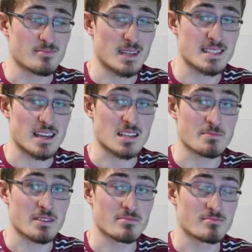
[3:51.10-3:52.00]
it's
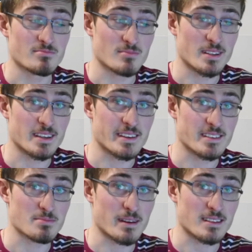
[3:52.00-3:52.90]
X-Men. What do you
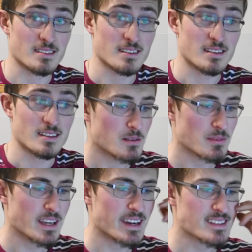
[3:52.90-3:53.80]
expect?
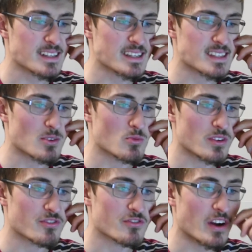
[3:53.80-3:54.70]
But yeah, it's nice that
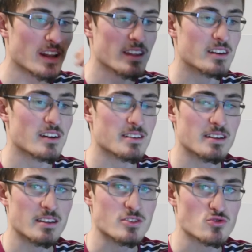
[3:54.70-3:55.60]
we finally got
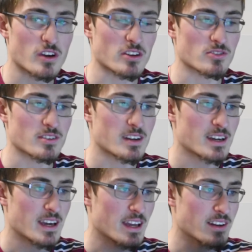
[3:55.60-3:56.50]
another trailer,
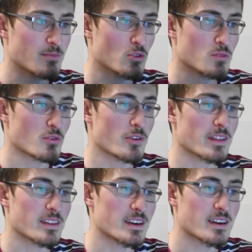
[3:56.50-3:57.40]
and more
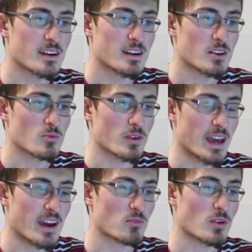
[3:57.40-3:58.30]
importantly,
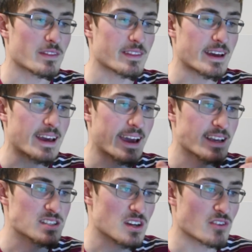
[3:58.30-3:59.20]
we have one that
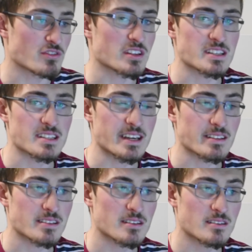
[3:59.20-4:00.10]
has a release date.